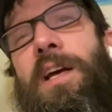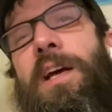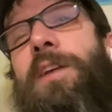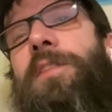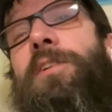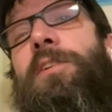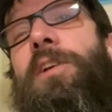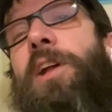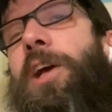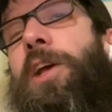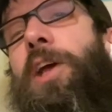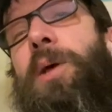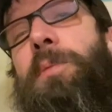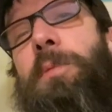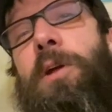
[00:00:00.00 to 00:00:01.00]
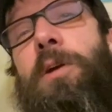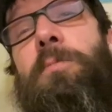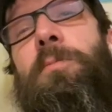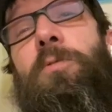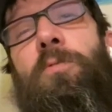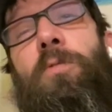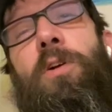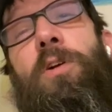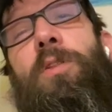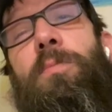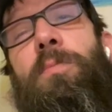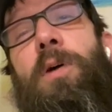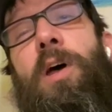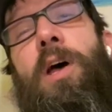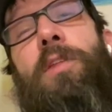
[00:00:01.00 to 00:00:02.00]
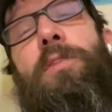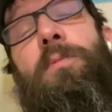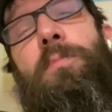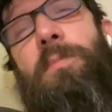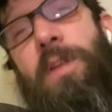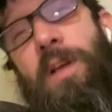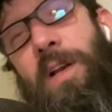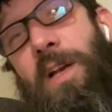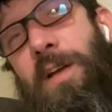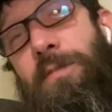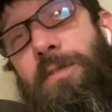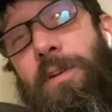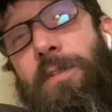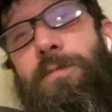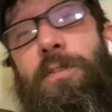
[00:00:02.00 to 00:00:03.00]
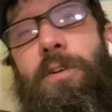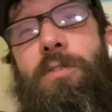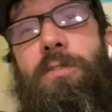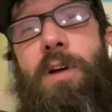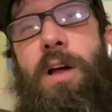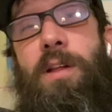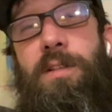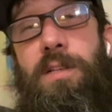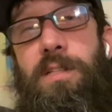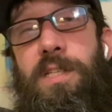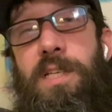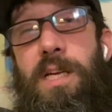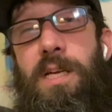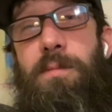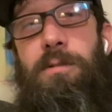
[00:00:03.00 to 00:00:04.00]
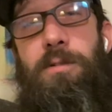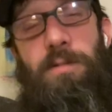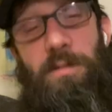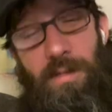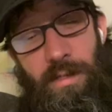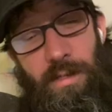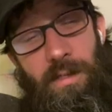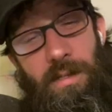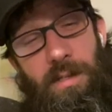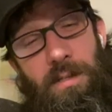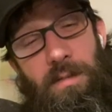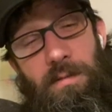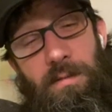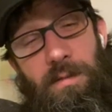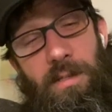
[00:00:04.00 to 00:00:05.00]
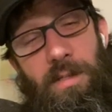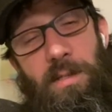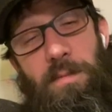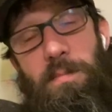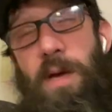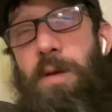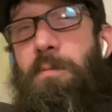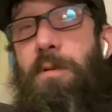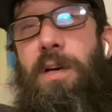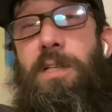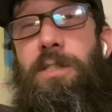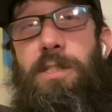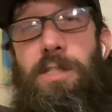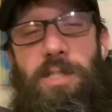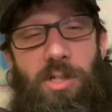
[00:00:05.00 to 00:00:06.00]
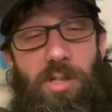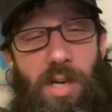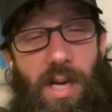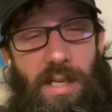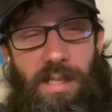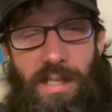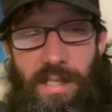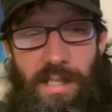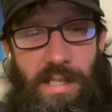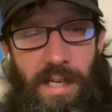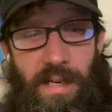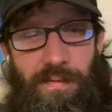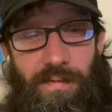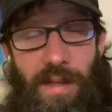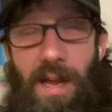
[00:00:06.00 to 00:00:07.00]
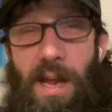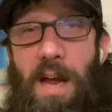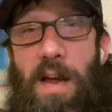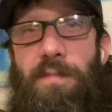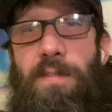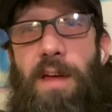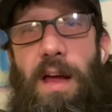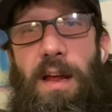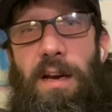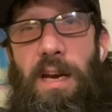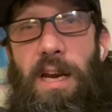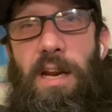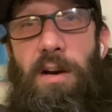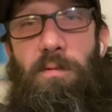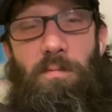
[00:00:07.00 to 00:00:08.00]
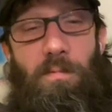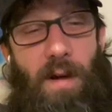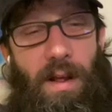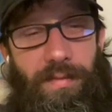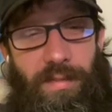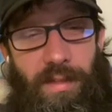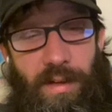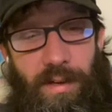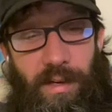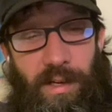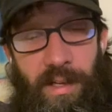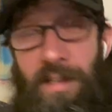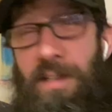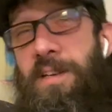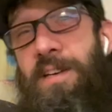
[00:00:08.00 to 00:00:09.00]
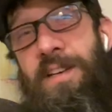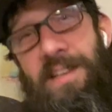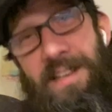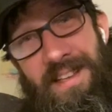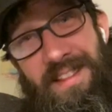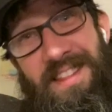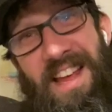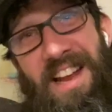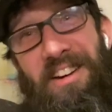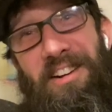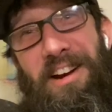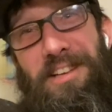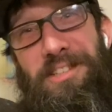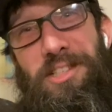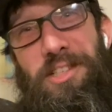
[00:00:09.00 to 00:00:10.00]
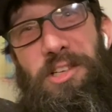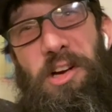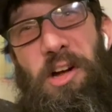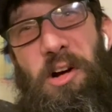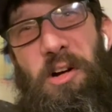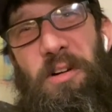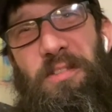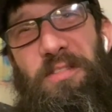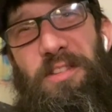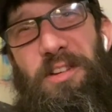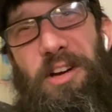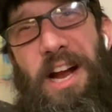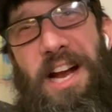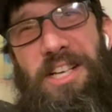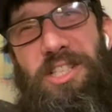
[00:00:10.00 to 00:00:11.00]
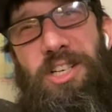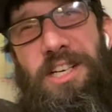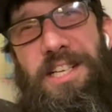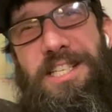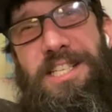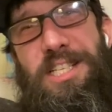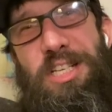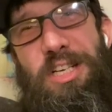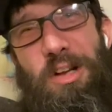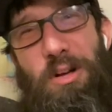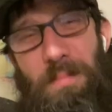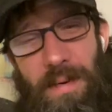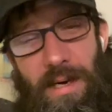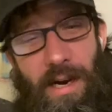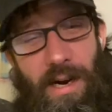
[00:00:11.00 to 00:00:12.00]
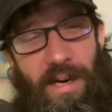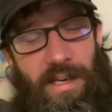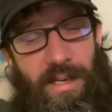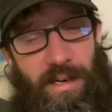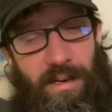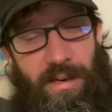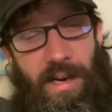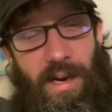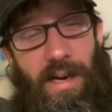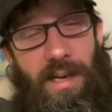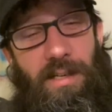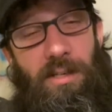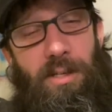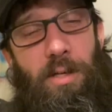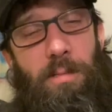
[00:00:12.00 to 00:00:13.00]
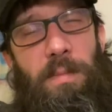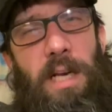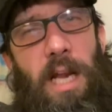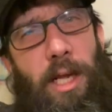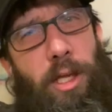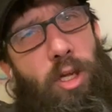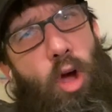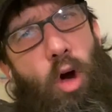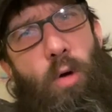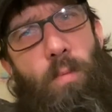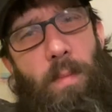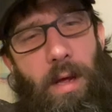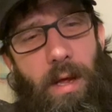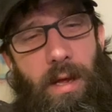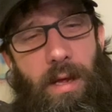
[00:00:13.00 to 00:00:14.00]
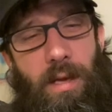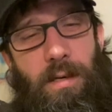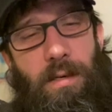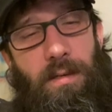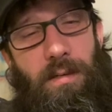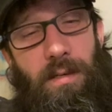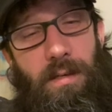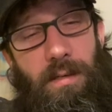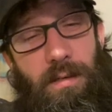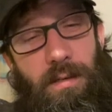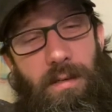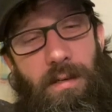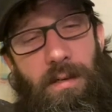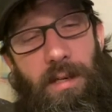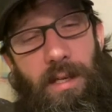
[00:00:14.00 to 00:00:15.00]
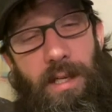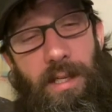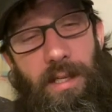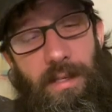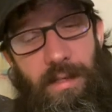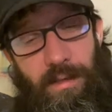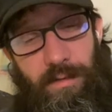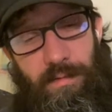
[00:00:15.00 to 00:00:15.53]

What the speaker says: and they're like, hey man, I'm going to run to the bathroom, and they leave their phone on the table. You might want to just check to see if they have that little red thing, and that'll let you know if they're actually snooping on you or not. And you can be like, yo man, click it,